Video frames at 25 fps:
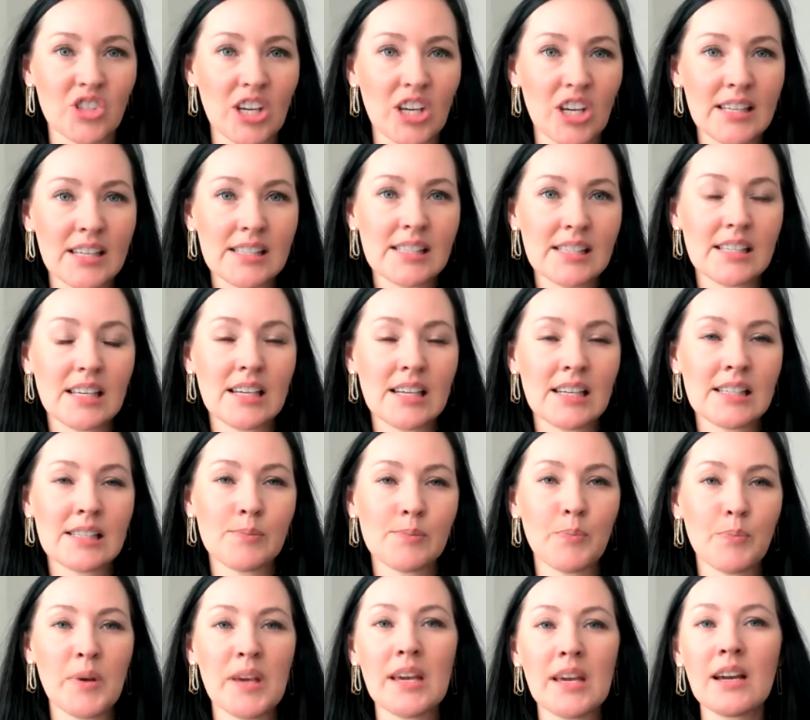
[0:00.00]
It's it's
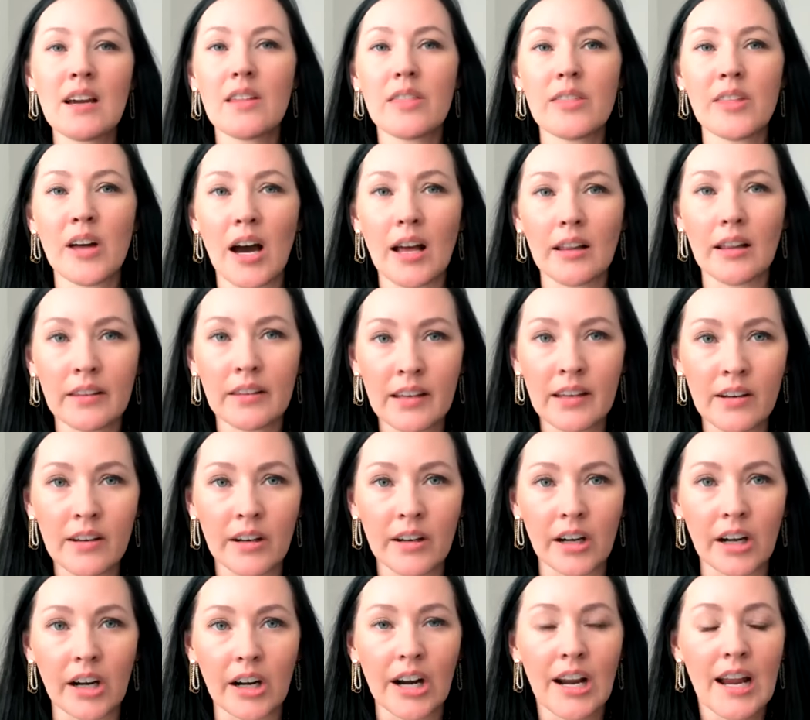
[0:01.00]
being a thought
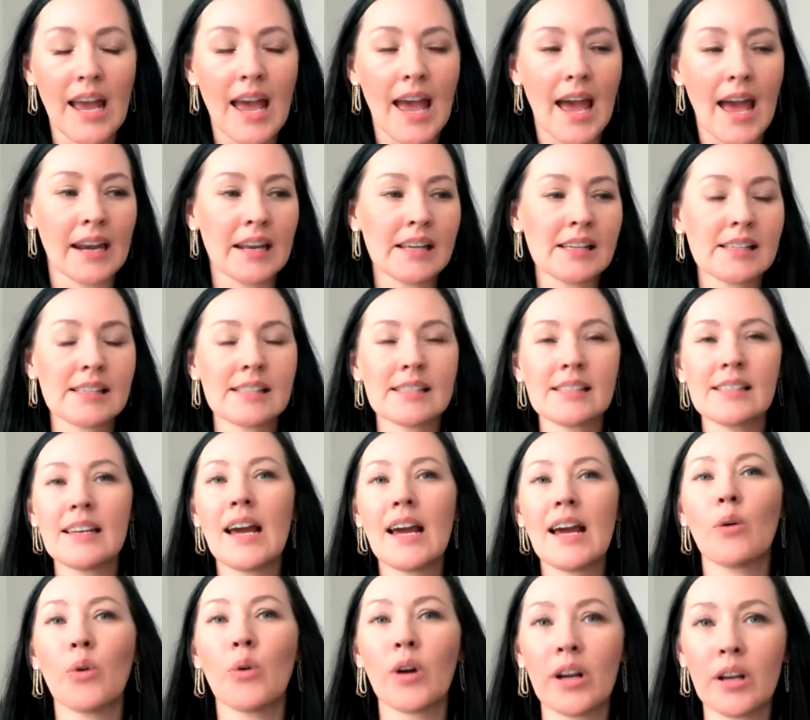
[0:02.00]
leader and it's
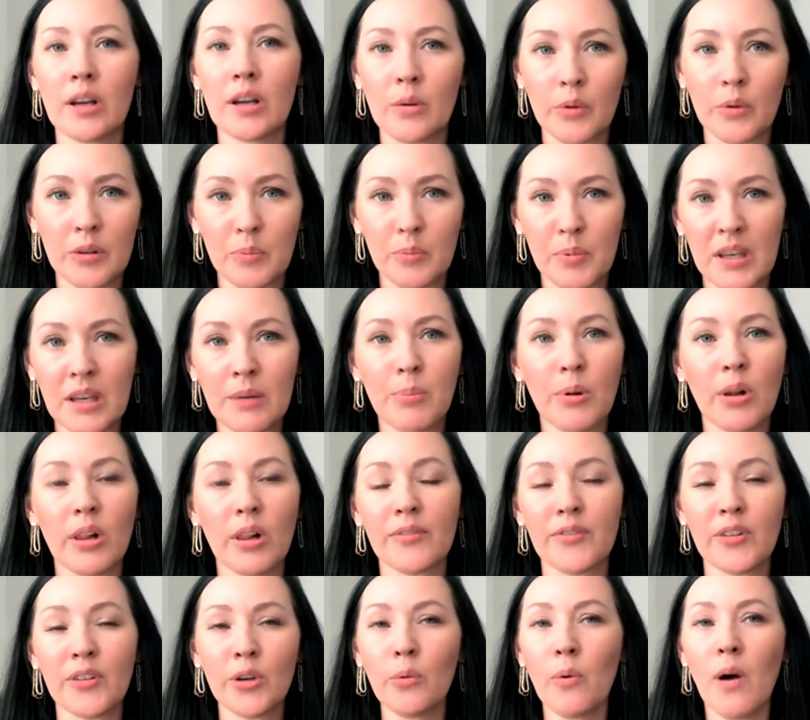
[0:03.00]
networking with people.
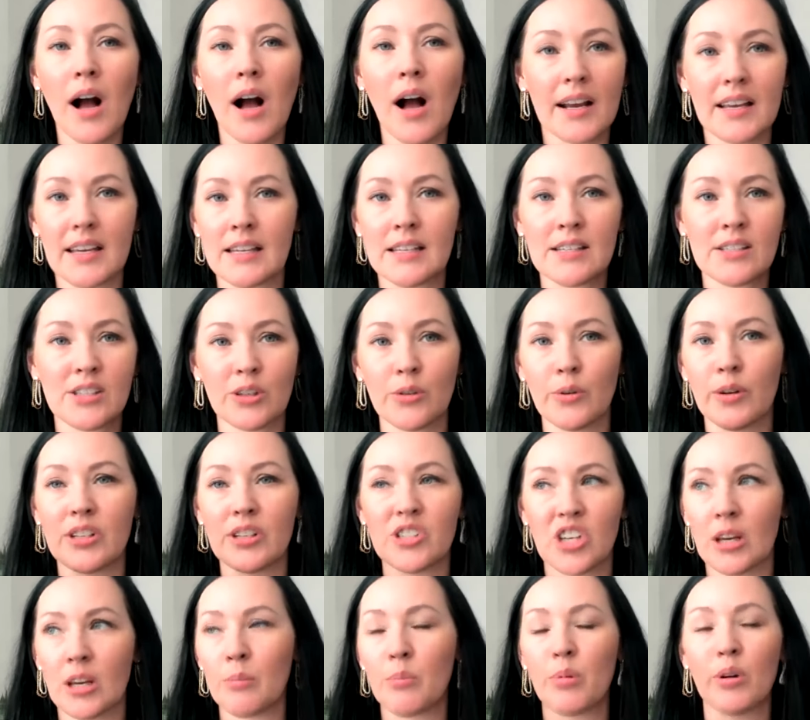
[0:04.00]
If you walk into a
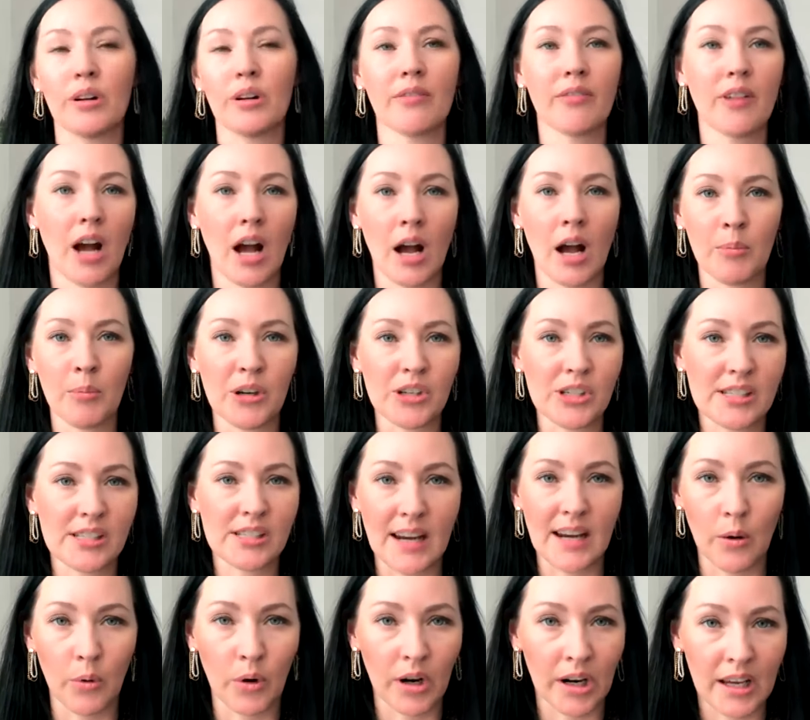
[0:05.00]
chamber of commerce
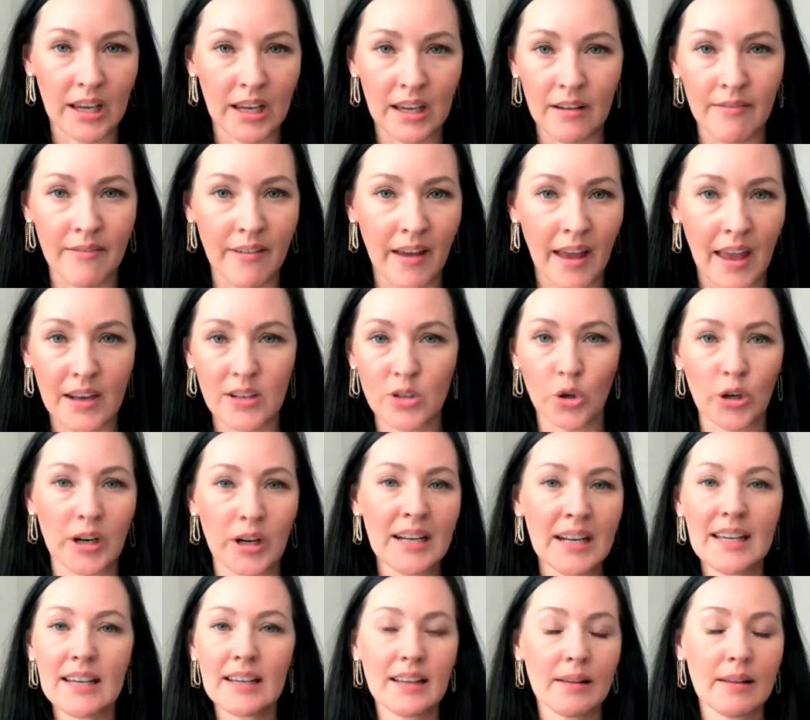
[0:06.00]
networking event or
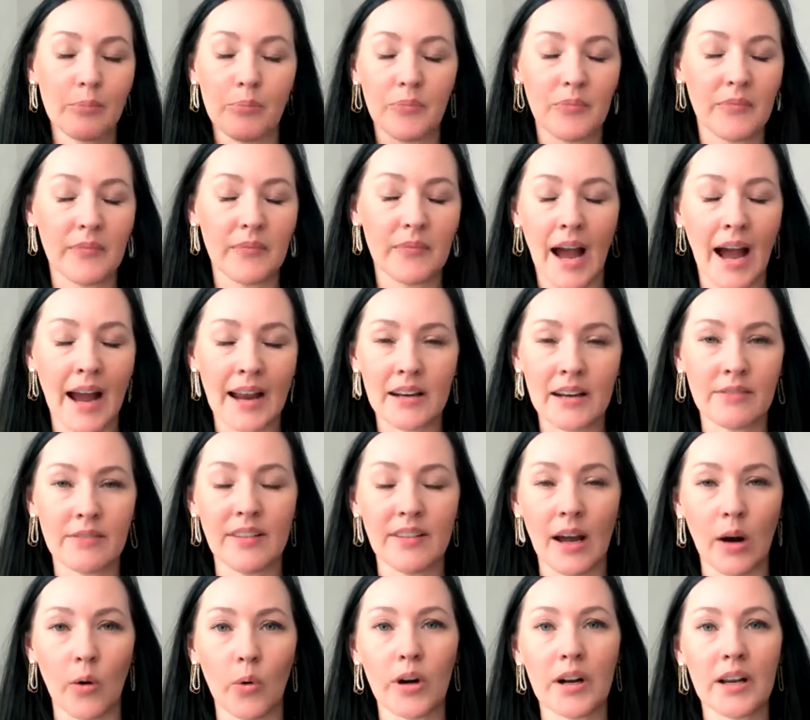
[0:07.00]
any kind of
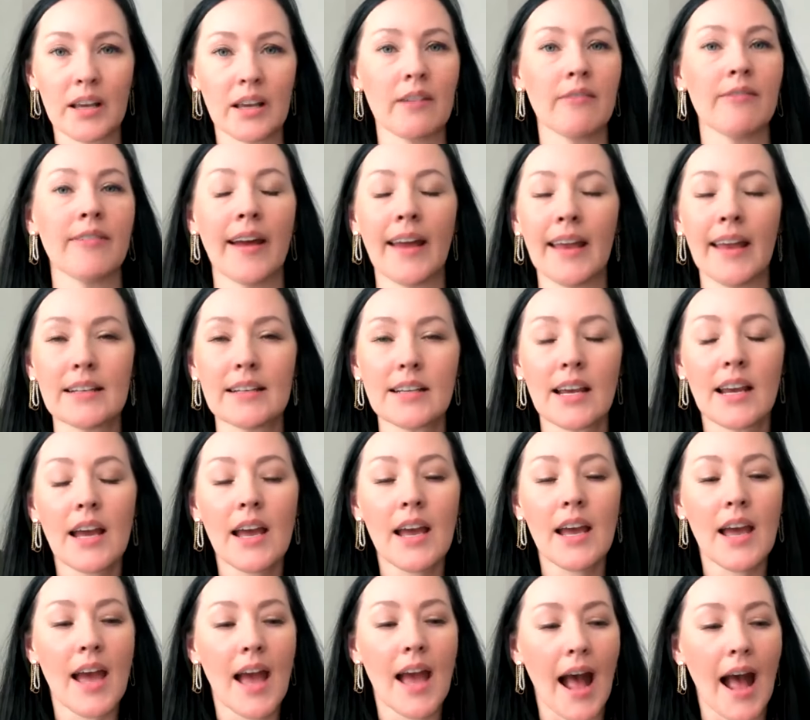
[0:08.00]
networking event
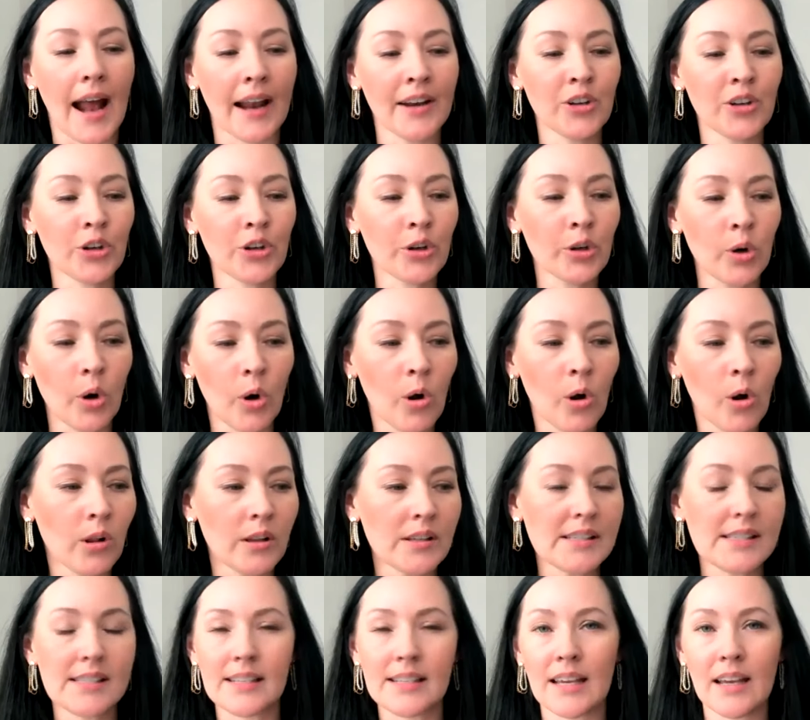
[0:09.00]
and your goal
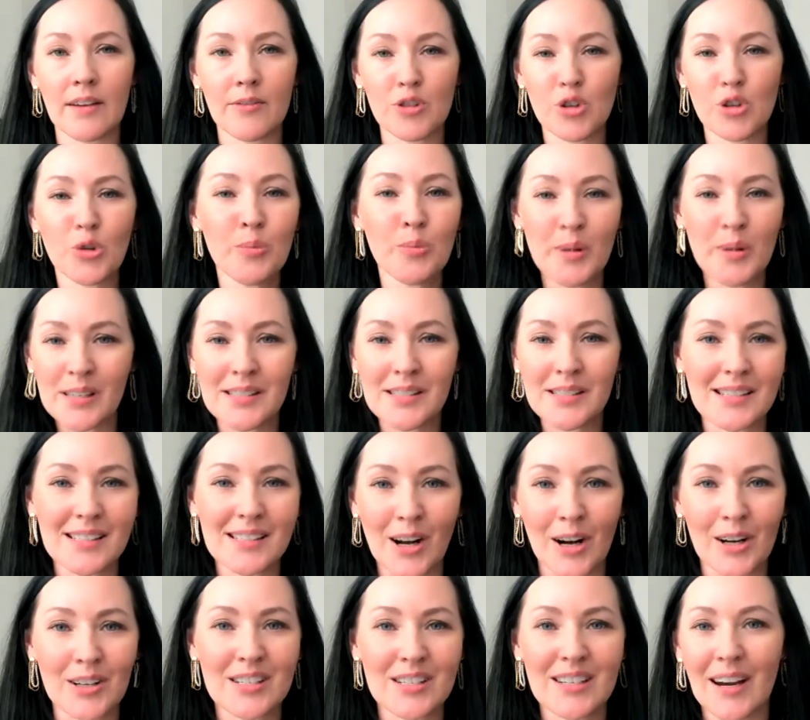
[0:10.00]
is to give two business
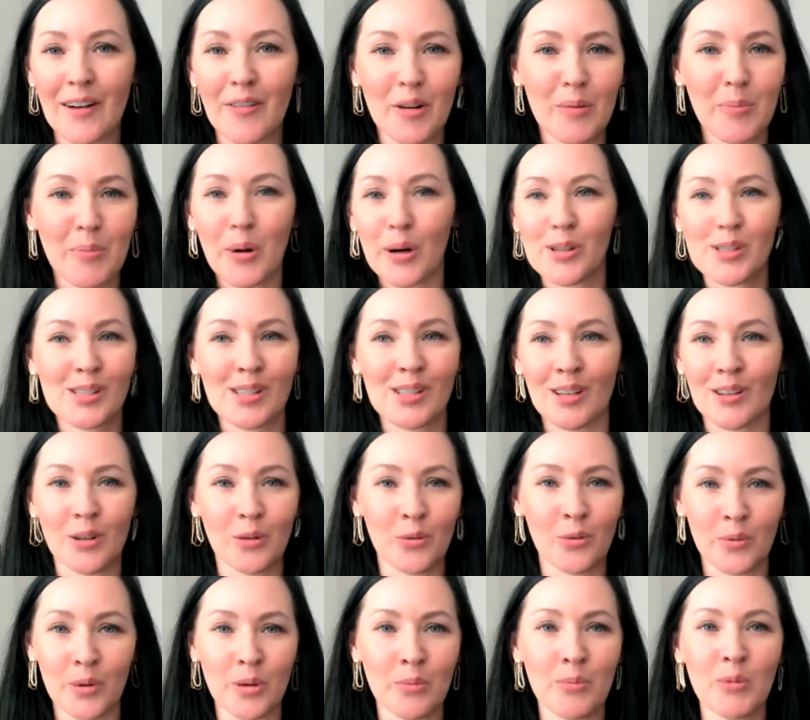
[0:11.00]
cards to every person in the
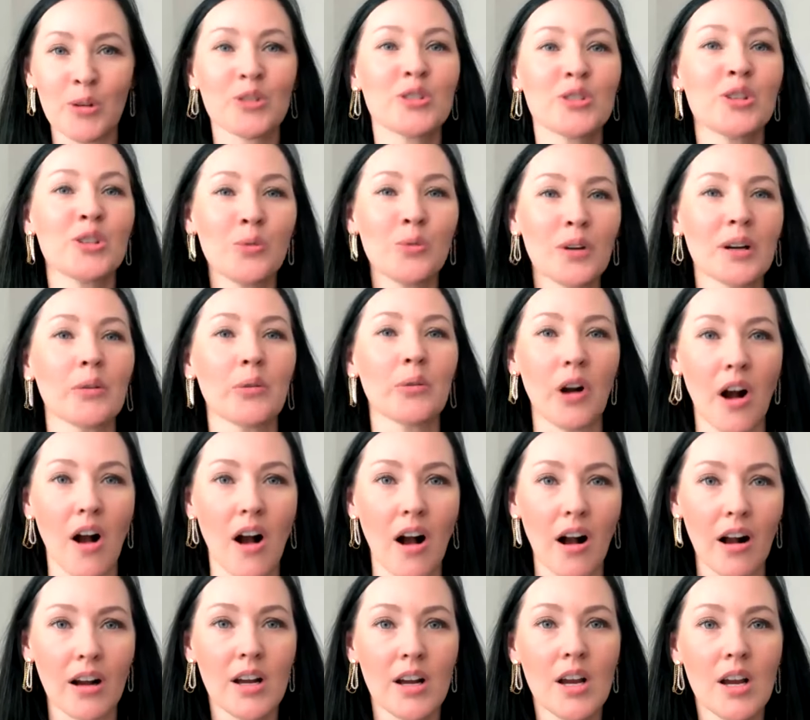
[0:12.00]
room, you're doing it
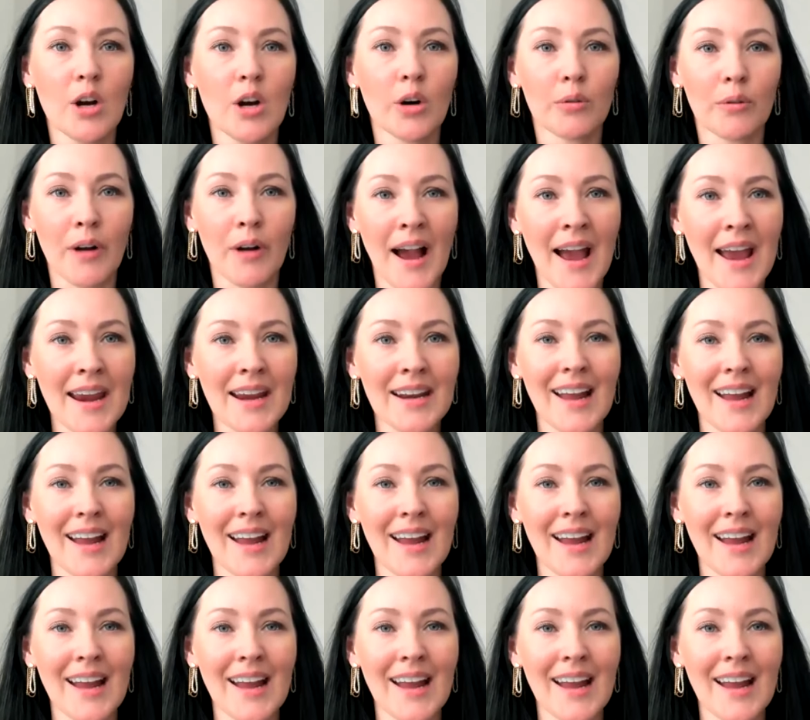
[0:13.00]
wrong, right?